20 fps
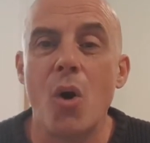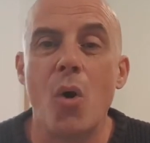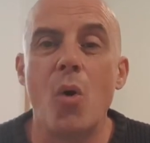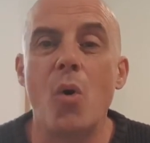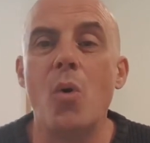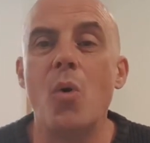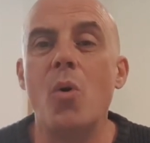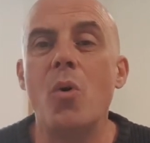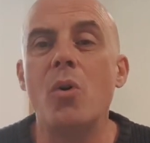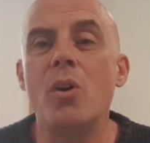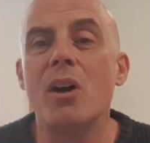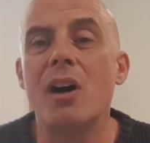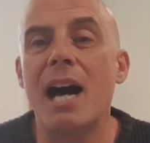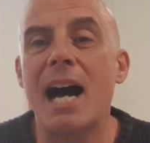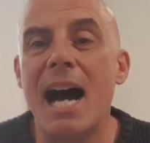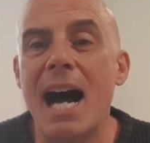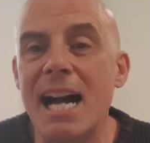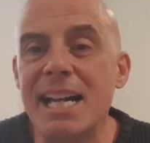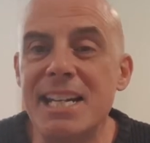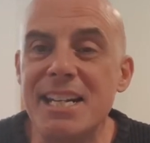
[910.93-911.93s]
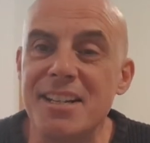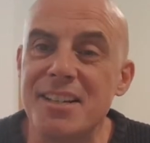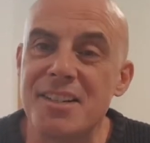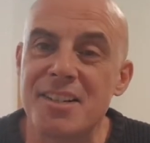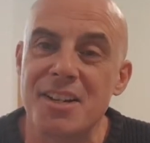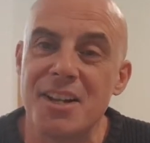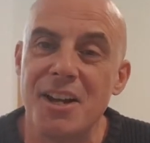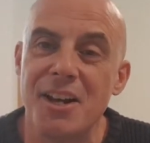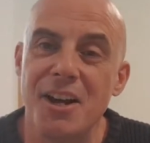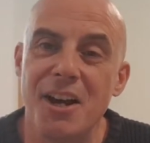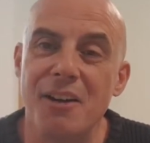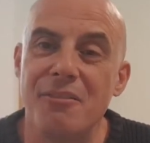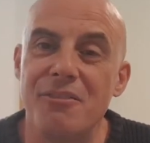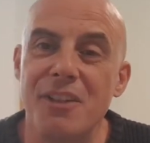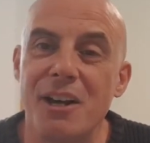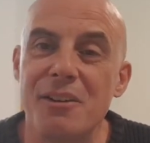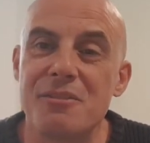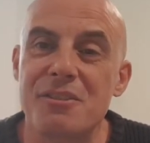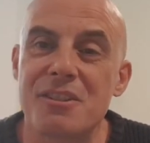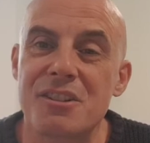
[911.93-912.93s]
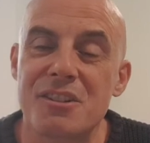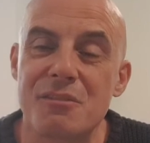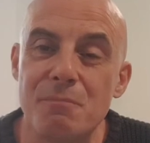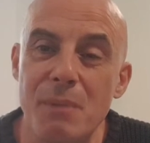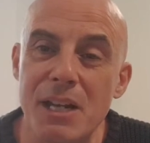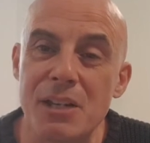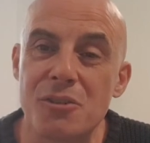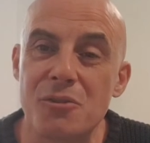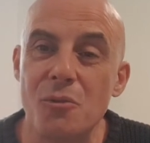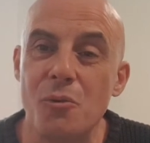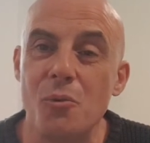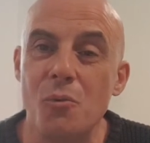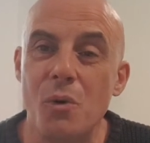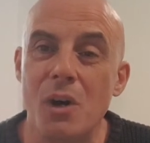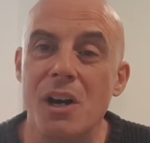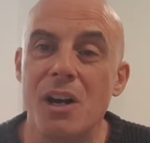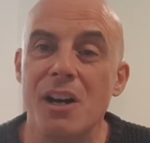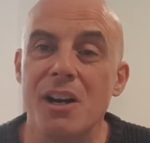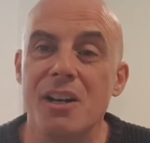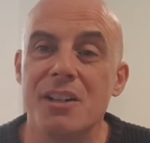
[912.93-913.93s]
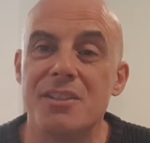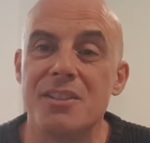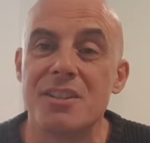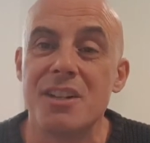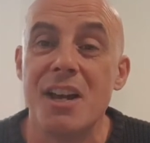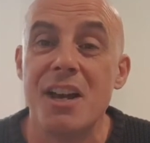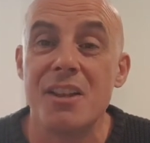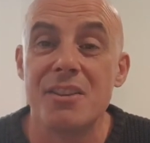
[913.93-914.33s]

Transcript: all eight of those special words